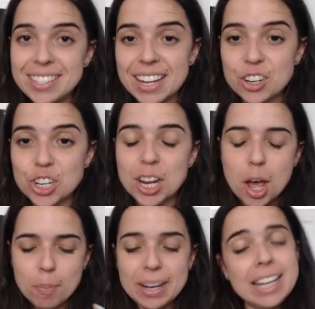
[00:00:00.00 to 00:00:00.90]
section,
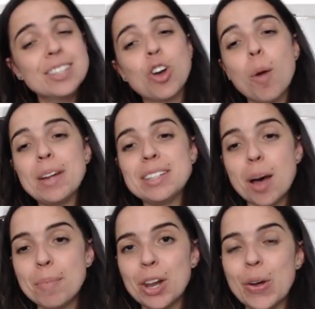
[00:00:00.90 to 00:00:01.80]
please comment
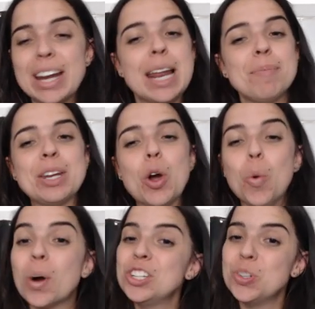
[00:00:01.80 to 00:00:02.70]
down below and let me know
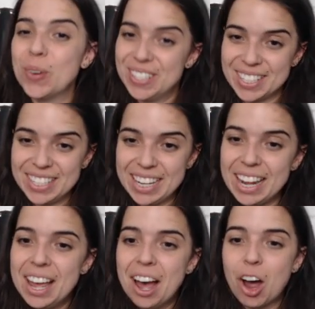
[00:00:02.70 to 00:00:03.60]
what you want to
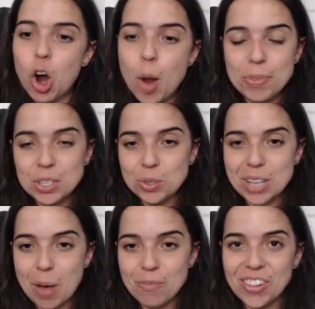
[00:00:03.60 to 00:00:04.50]
see. I hope this was
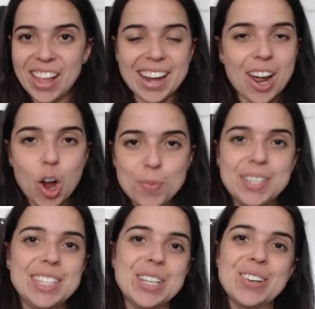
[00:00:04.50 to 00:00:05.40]
helpful, and I hope
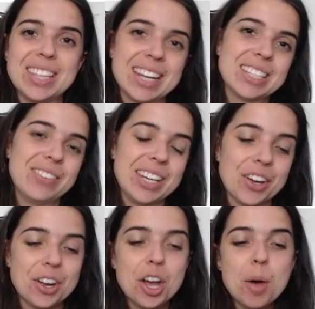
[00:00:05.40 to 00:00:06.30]
to see you in the next
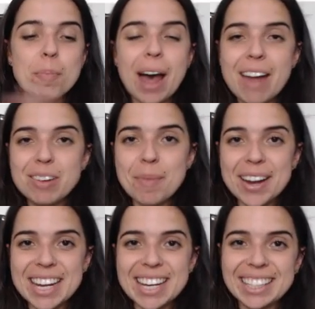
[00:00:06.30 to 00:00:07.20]
video. Bye,
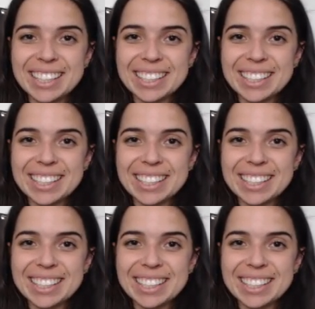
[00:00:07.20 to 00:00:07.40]
everybody.